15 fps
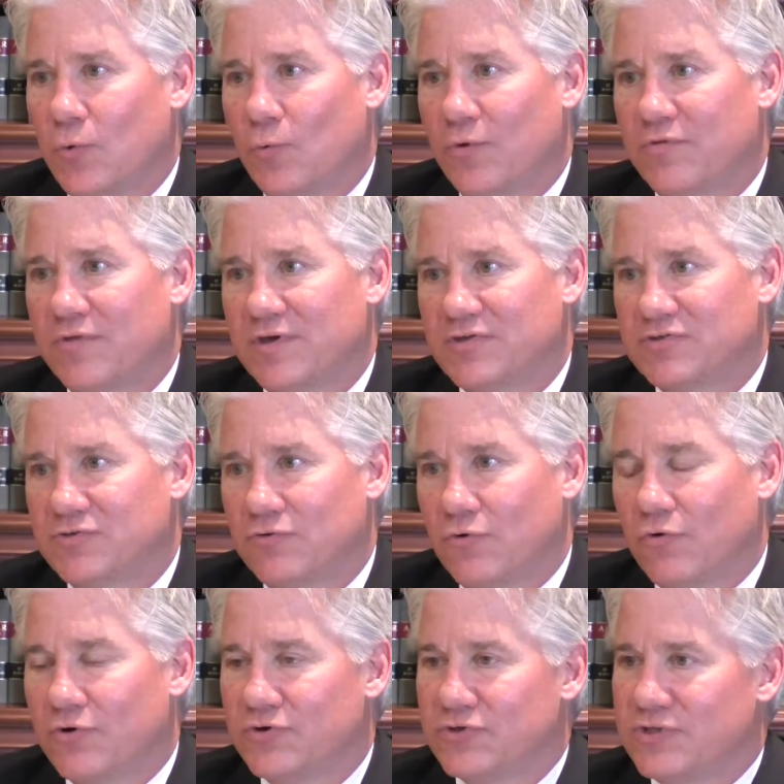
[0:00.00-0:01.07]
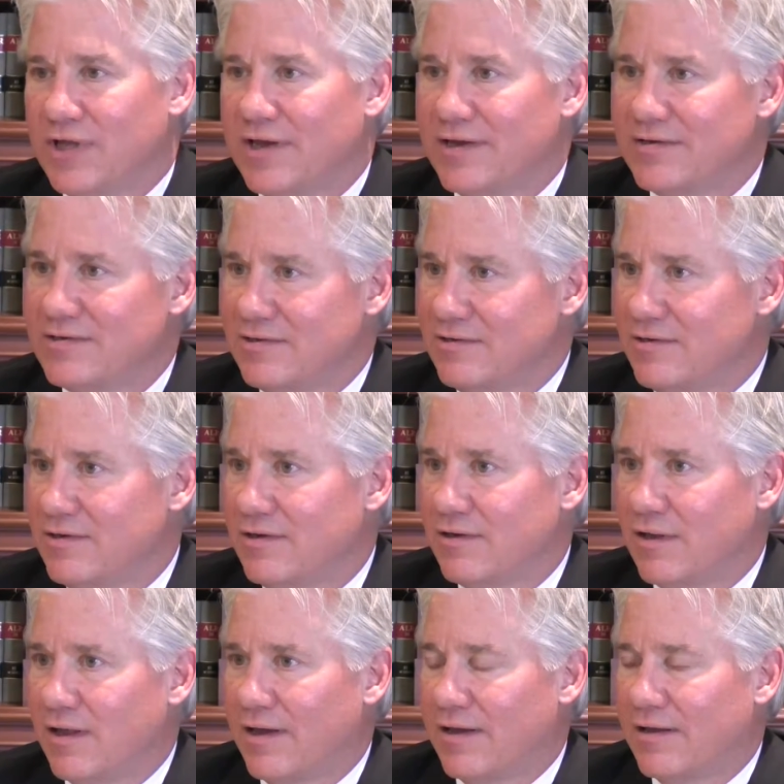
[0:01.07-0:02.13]
what things the lawyers liked and
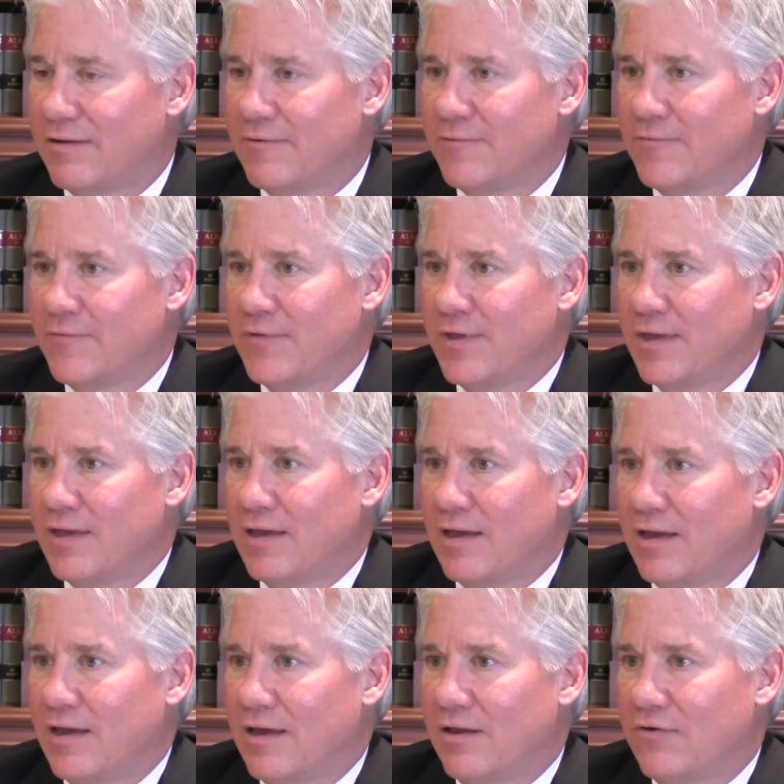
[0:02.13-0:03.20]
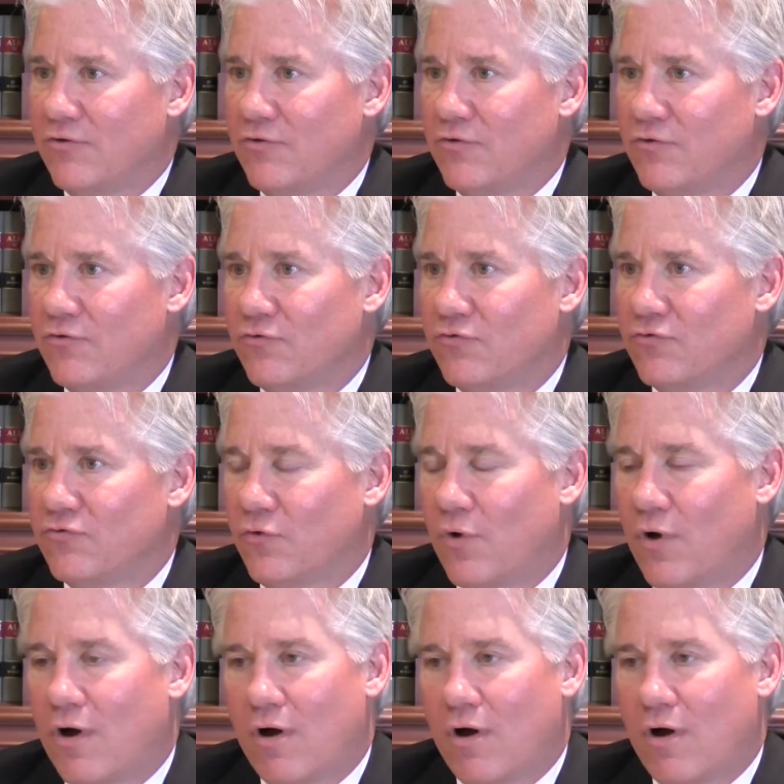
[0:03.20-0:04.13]
didn't like. And so